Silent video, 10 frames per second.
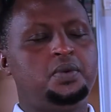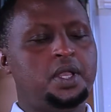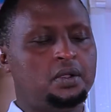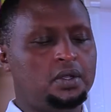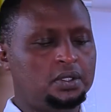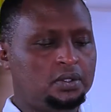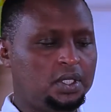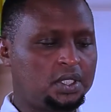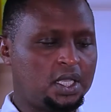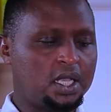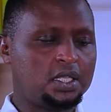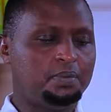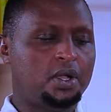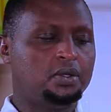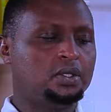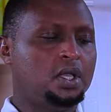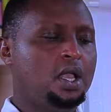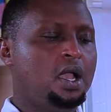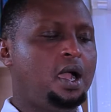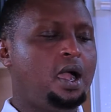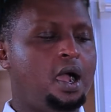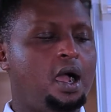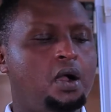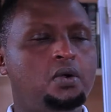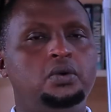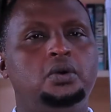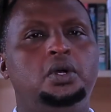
we are going to discuss about how